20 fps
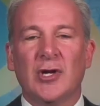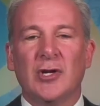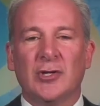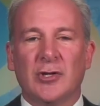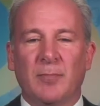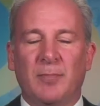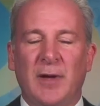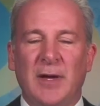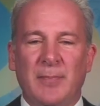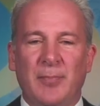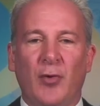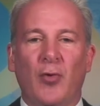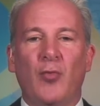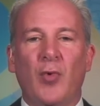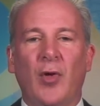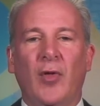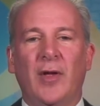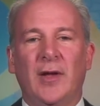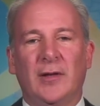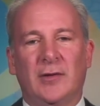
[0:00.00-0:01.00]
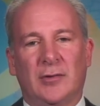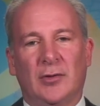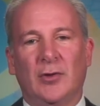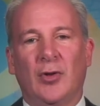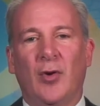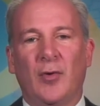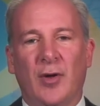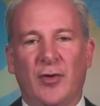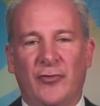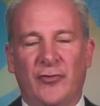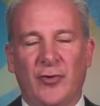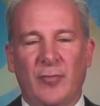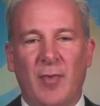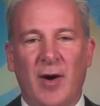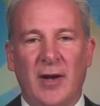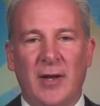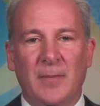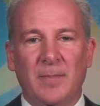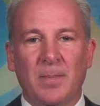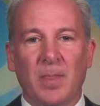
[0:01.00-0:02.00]
to people willing to loan us the
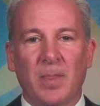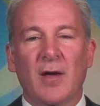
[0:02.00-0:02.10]
money.